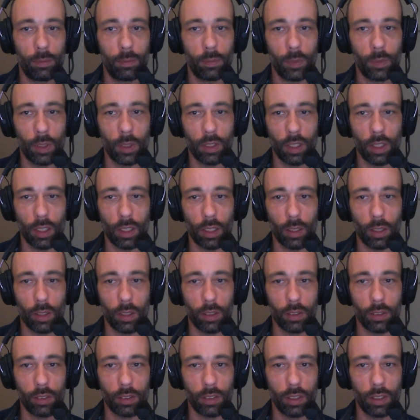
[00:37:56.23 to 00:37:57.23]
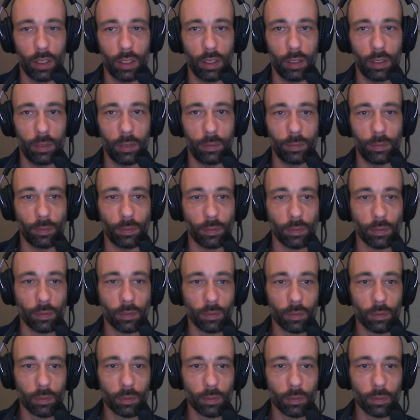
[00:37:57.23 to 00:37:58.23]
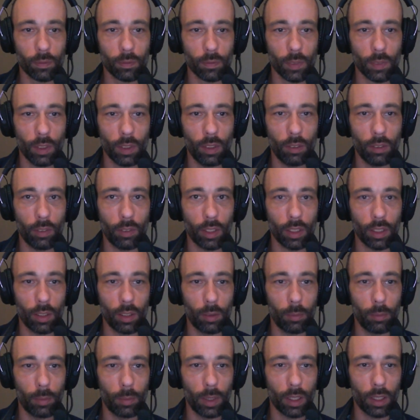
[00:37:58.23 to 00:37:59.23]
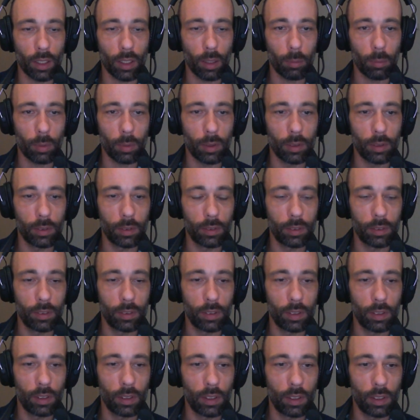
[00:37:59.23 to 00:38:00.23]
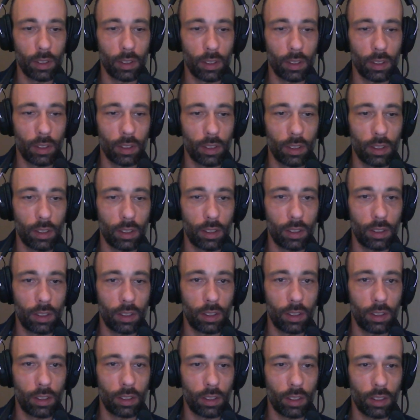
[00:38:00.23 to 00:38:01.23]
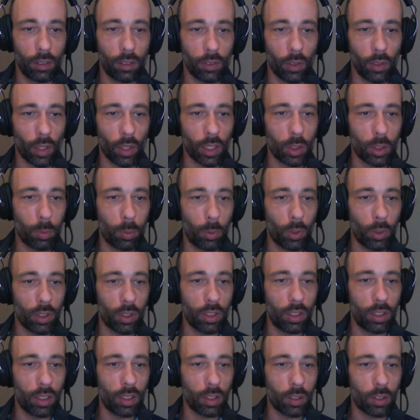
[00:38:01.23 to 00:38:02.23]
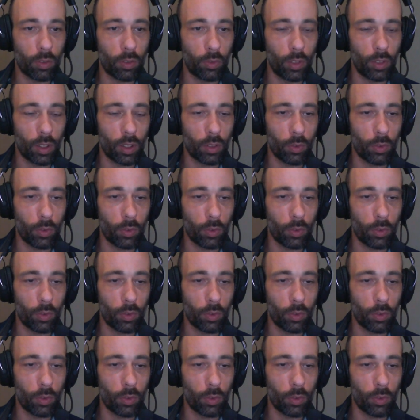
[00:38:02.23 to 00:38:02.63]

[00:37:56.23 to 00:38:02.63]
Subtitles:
One thing I'll tell, if I go back up, I have to export this